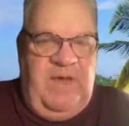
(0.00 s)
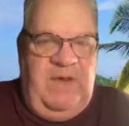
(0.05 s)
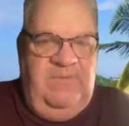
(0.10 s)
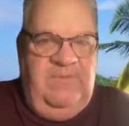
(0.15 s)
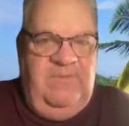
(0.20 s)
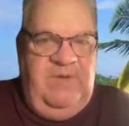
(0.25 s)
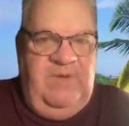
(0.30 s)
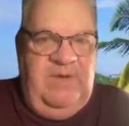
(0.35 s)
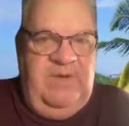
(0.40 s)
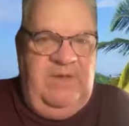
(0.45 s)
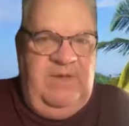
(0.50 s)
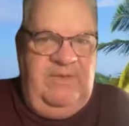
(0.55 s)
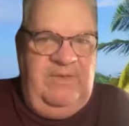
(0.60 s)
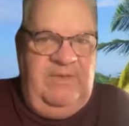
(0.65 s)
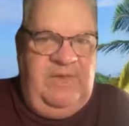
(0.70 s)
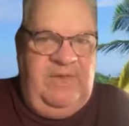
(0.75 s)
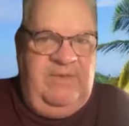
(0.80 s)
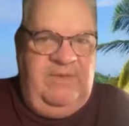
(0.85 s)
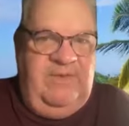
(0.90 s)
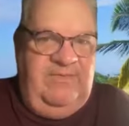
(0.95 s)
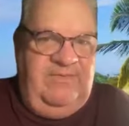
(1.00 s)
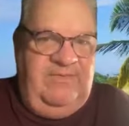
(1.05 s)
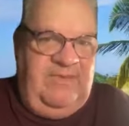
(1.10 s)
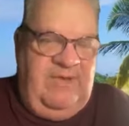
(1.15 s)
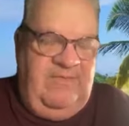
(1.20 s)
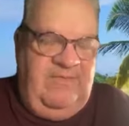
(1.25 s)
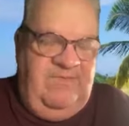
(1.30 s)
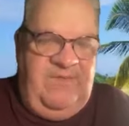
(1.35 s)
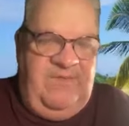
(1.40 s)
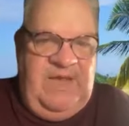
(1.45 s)
of you that think it's
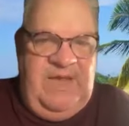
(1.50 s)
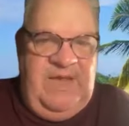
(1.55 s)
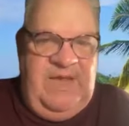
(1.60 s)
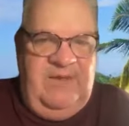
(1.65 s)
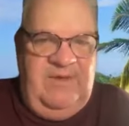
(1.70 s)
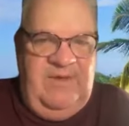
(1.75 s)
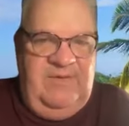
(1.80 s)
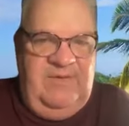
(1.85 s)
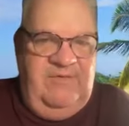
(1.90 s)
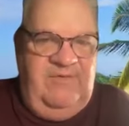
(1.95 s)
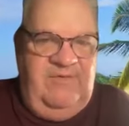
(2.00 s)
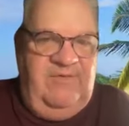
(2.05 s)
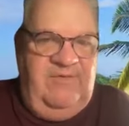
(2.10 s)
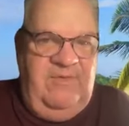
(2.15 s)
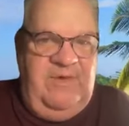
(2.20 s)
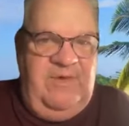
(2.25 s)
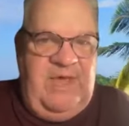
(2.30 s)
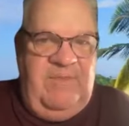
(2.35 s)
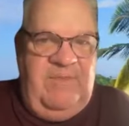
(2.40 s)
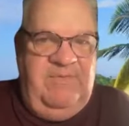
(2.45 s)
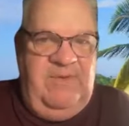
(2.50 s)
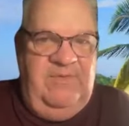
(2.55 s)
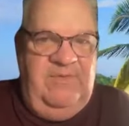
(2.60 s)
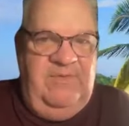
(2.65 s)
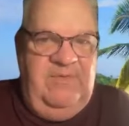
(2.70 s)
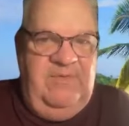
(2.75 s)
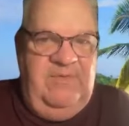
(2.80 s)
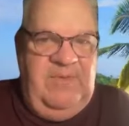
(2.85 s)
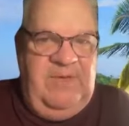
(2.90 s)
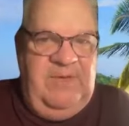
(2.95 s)
unfair that this should happen
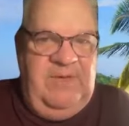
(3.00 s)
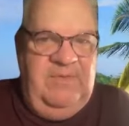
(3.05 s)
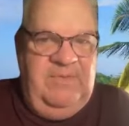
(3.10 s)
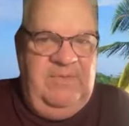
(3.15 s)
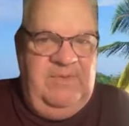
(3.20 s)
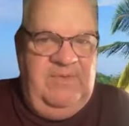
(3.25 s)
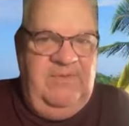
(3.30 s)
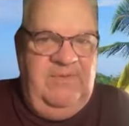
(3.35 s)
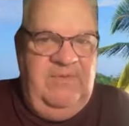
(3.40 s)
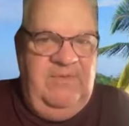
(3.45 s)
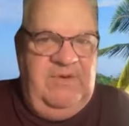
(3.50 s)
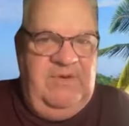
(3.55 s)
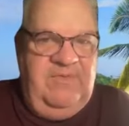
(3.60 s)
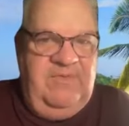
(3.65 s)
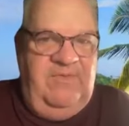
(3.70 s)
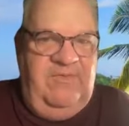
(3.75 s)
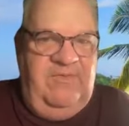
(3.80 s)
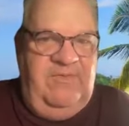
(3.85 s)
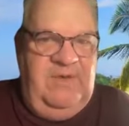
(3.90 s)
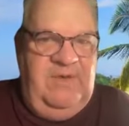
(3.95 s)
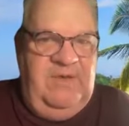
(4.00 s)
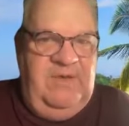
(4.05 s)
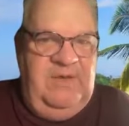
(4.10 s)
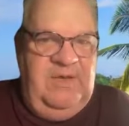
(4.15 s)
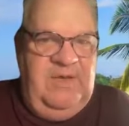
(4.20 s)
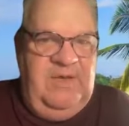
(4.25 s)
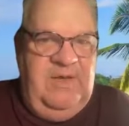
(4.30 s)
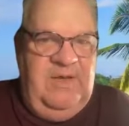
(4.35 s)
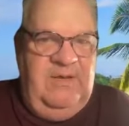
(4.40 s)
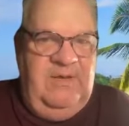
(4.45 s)
to me because I'm a Christian,
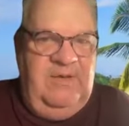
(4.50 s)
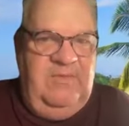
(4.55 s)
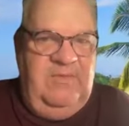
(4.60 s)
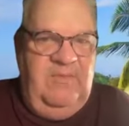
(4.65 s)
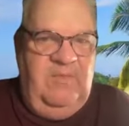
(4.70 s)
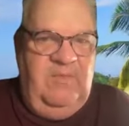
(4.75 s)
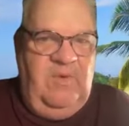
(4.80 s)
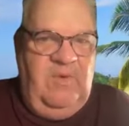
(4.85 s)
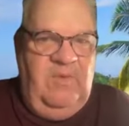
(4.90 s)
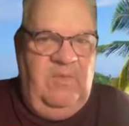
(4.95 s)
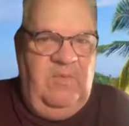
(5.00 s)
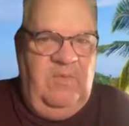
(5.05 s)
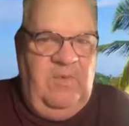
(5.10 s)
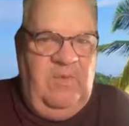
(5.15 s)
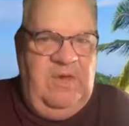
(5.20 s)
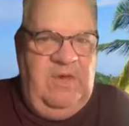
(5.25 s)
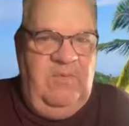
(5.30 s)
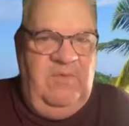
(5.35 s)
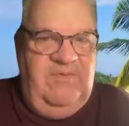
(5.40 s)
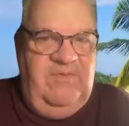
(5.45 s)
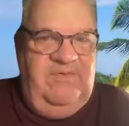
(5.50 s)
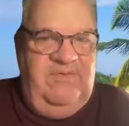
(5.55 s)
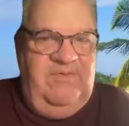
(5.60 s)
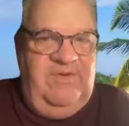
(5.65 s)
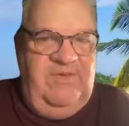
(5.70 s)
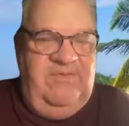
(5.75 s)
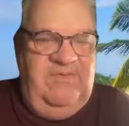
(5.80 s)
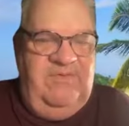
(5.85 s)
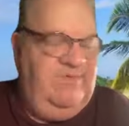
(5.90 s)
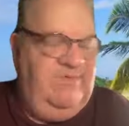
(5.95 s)
you know, where was
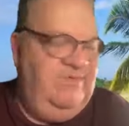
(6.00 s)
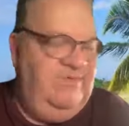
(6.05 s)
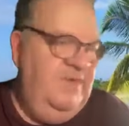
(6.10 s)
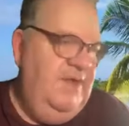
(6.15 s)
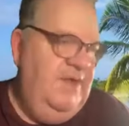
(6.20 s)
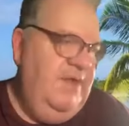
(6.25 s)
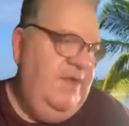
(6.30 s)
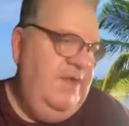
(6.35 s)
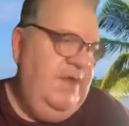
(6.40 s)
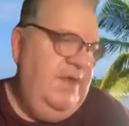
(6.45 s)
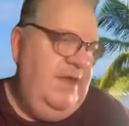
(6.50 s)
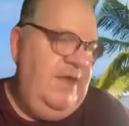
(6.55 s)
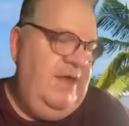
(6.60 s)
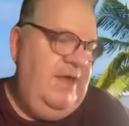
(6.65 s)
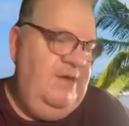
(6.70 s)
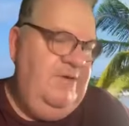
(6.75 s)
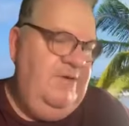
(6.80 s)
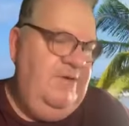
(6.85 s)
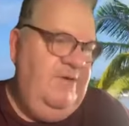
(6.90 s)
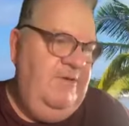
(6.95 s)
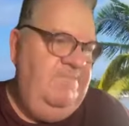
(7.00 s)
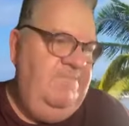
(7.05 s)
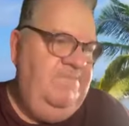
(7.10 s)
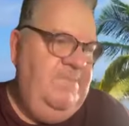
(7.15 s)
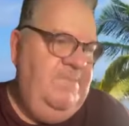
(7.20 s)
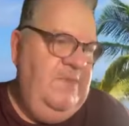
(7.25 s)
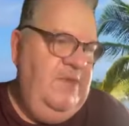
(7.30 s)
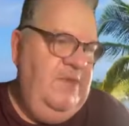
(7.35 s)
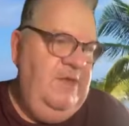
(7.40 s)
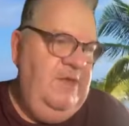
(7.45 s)
Jesus? And
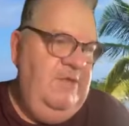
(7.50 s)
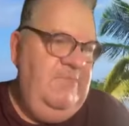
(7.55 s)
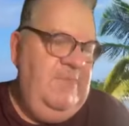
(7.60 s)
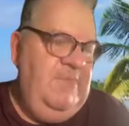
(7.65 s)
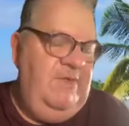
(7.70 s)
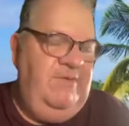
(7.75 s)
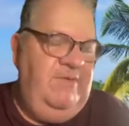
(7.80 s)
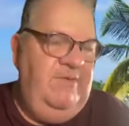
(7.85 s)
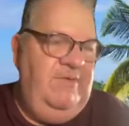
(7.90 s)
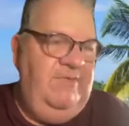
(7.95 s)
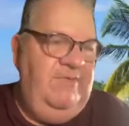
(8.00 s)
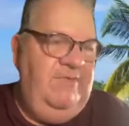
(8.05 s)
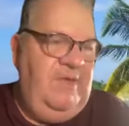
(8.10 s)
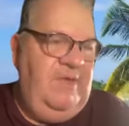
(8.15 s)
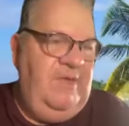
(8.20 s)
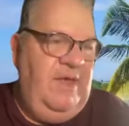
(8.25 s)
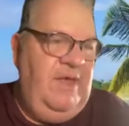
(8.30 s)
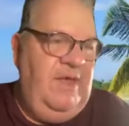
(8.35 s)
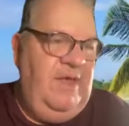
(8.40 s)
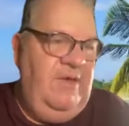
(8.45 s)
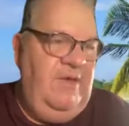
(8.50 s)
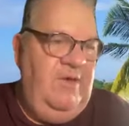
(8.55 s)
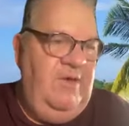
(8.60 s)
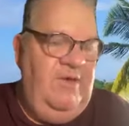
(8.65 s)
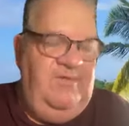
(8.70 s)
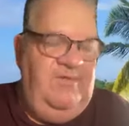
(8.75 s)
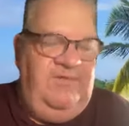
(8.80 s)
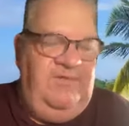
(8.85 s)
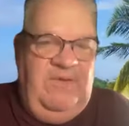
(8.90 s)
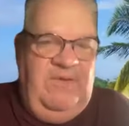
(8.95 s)
Matthew's
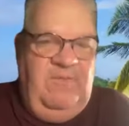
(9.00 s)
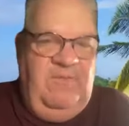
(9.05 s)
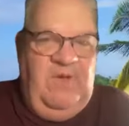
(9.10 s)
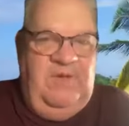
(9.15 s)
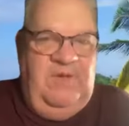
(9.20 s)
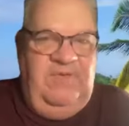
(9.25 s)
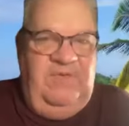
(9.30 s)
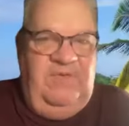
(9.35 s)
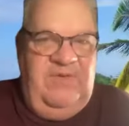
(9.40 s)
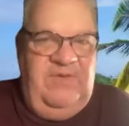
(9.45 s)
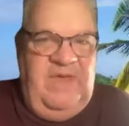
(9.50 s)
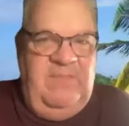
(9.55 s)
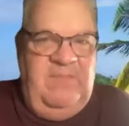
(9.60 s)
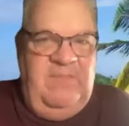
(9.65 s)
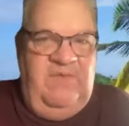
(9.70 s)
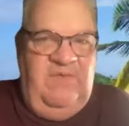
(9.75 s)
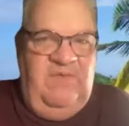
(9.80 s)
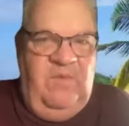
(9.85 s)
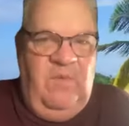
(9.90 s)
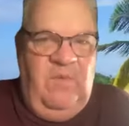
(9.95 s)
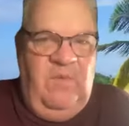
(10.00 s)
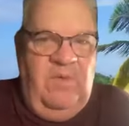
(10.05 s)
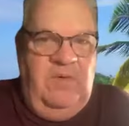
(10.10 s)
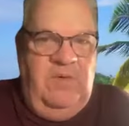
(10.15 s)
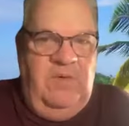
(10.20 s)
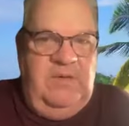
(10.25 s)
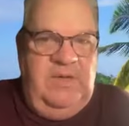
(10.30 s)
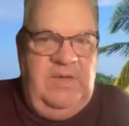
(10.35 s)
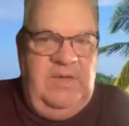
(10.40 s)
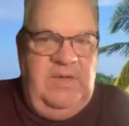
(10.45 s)
heard someone say
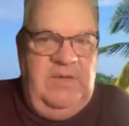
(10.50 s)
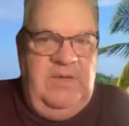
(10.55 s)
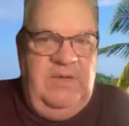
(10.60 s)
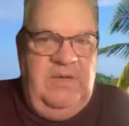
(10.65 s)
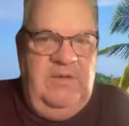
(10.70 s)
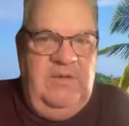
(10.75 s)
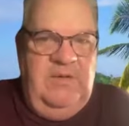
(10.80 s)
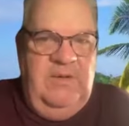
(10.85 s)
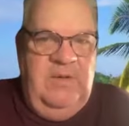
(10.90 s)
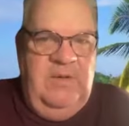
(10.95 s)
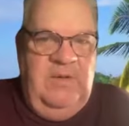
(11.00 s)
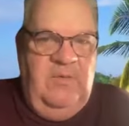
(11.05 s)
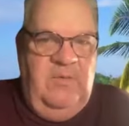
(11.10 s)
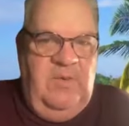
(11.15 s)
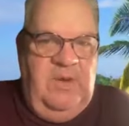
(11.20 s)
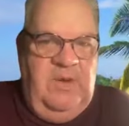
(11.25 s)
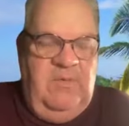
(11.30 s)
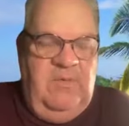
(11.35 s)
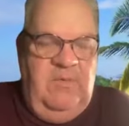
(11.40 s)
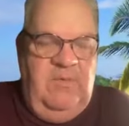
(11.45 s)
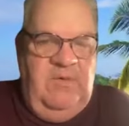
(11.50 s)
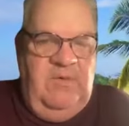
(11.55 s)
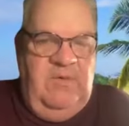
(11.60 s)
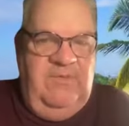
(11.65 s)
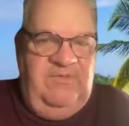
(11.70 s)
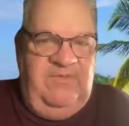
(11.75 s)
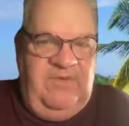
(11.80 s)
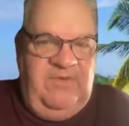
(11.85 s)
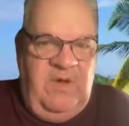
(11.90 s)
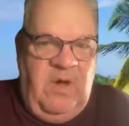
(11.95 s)
before, you know, where
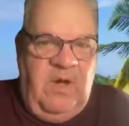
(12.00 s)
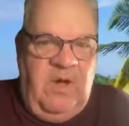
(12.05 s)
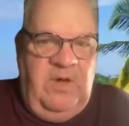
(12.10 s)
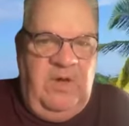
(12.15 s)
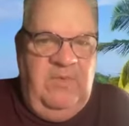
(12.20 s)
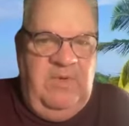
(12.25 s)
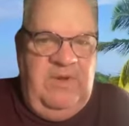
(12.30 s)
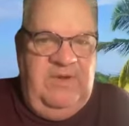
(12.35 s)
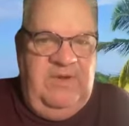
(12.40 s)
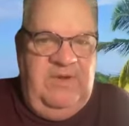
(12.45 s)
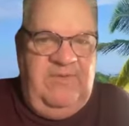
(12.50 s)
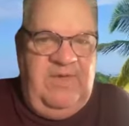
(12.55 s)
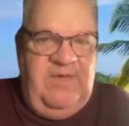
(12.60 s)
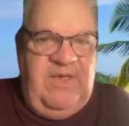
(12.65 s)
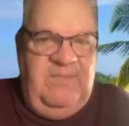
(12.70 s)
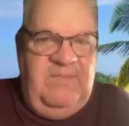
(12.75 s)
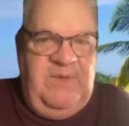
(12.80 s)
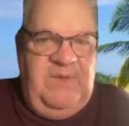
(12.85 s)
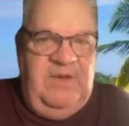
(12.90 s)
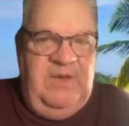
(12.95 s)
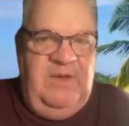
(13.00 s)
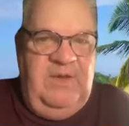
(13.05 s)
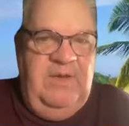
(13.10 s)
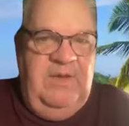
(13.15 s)
was God when this happened?